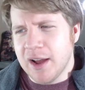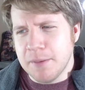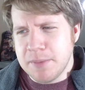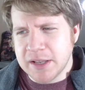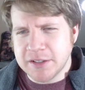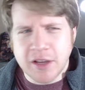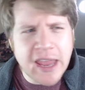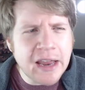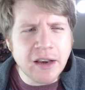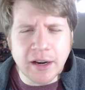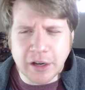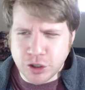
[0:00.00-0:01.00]
because you can
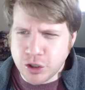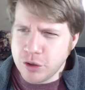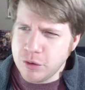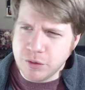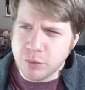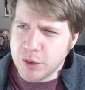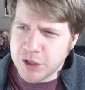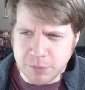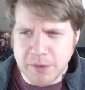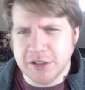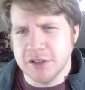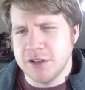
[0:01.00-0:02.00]
kind of choose which
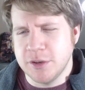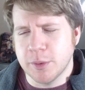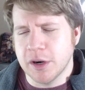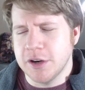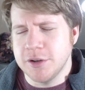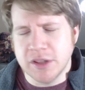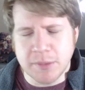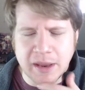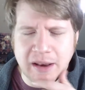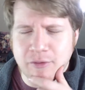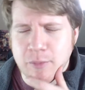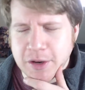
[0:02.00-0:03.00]
missions you want to do at the
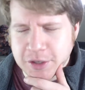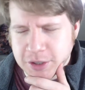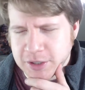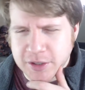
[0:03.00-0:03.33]
beginning of a mission.